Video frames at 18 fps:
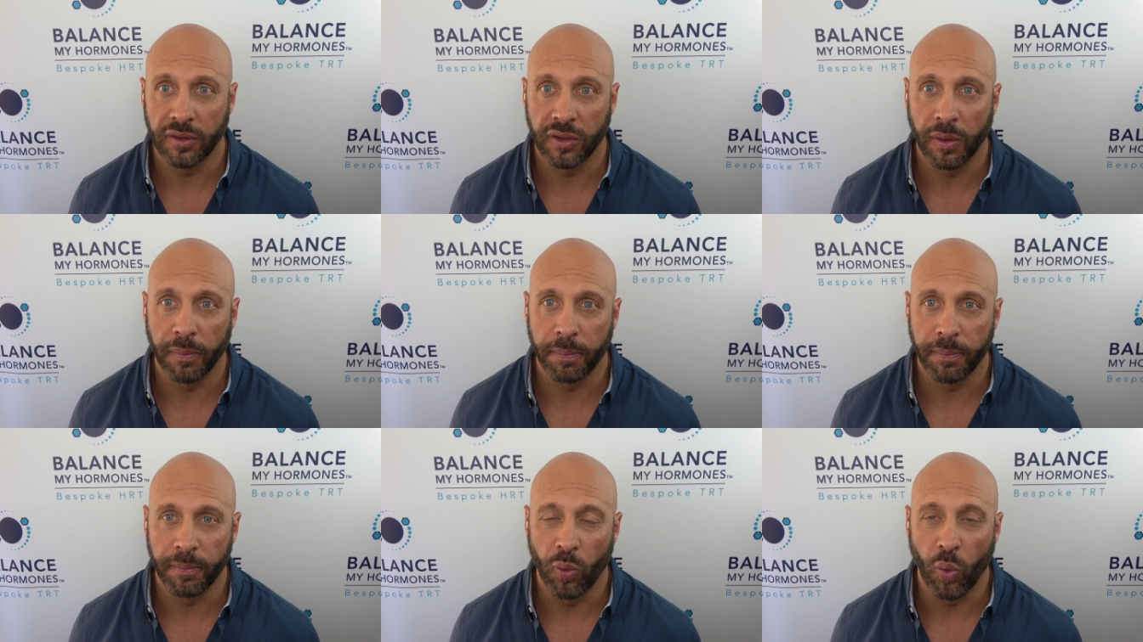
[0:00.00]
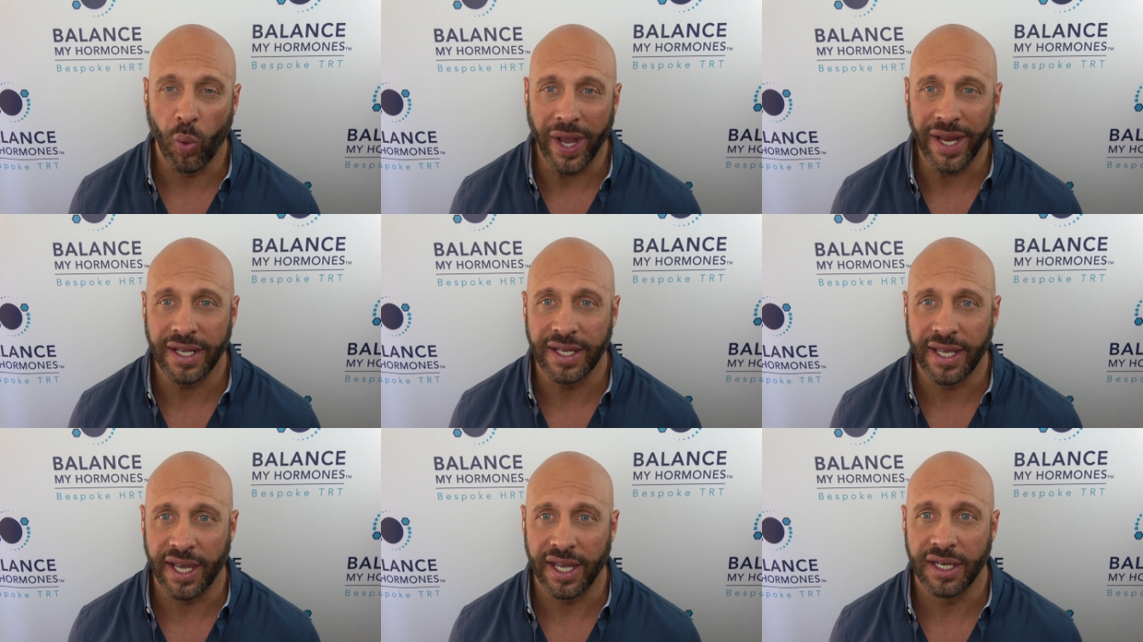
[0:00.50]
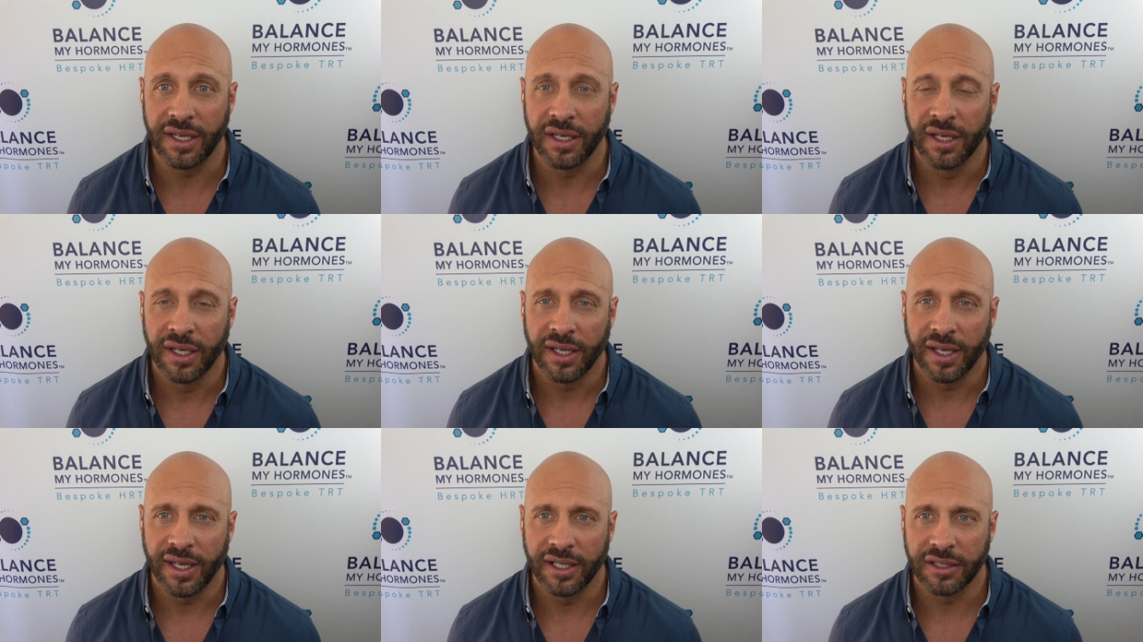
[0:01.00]
the weight gain
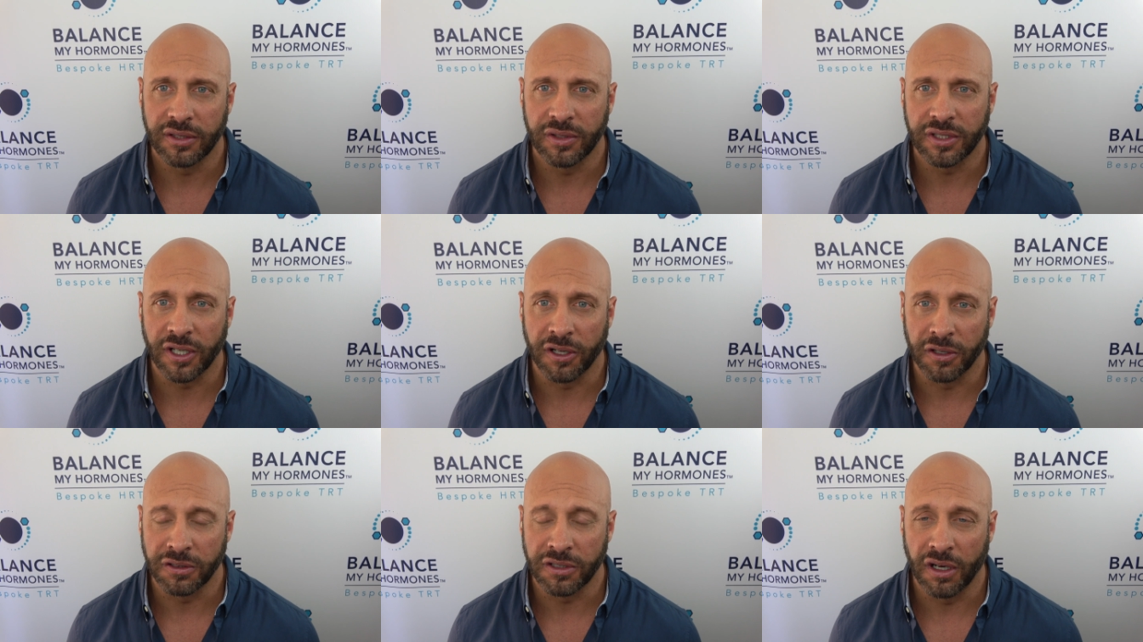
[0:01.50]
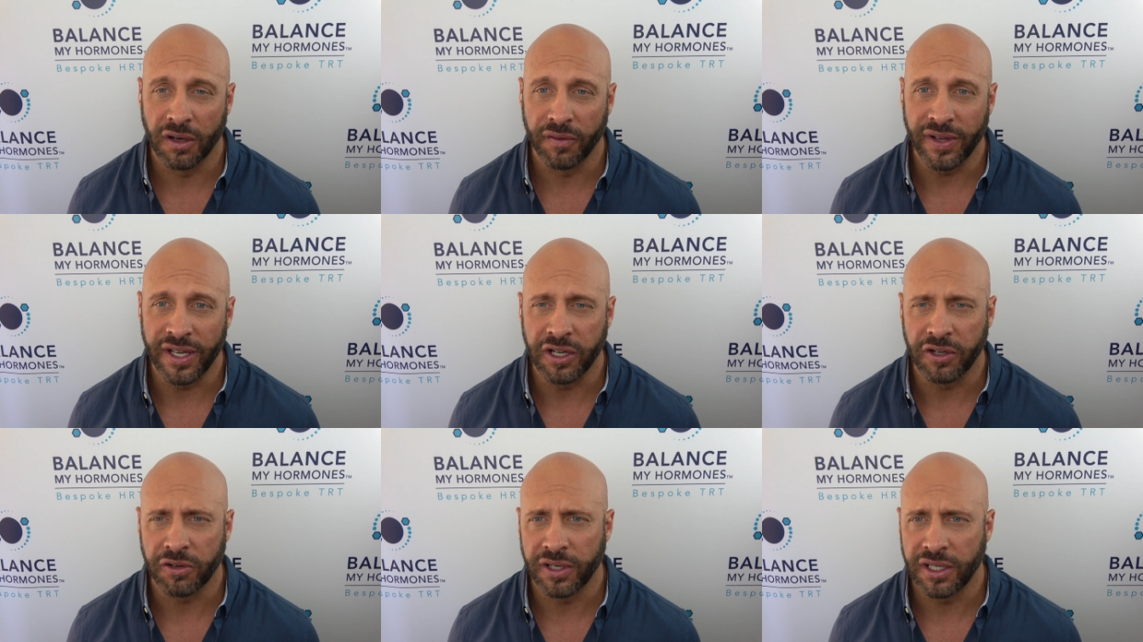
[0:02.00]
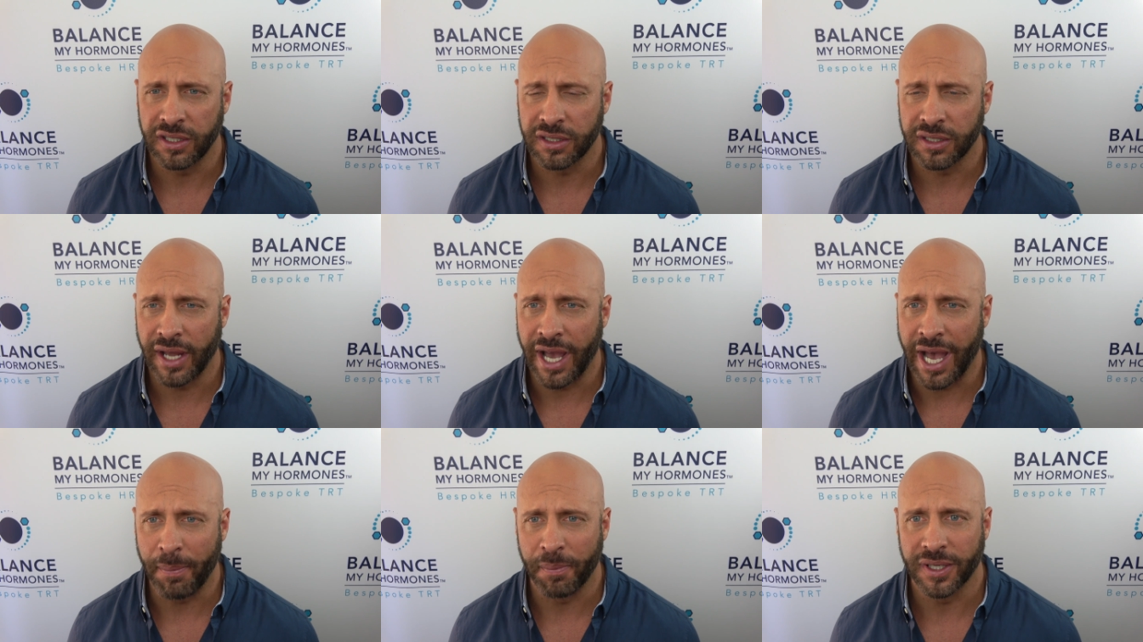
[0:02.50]
is a result of increased
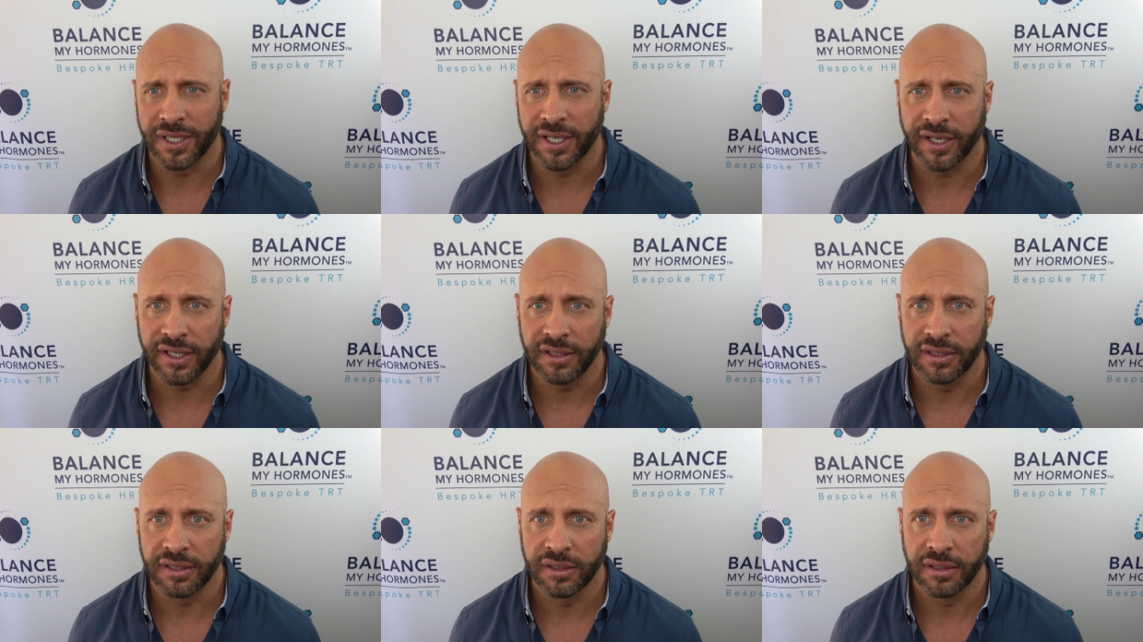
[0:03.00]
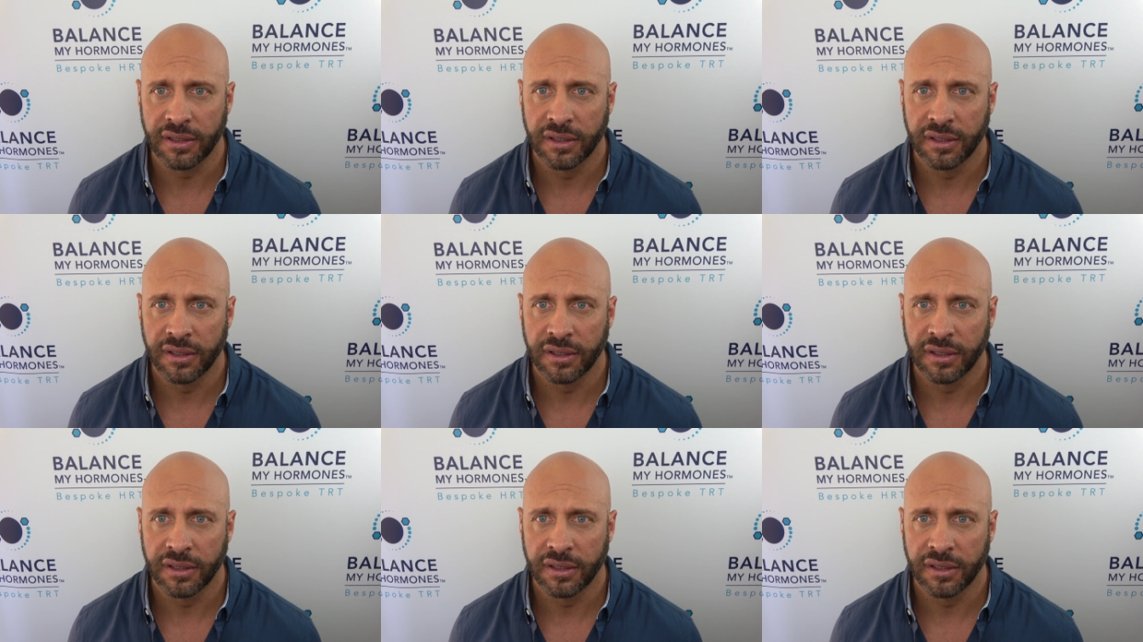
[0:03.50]
appetite.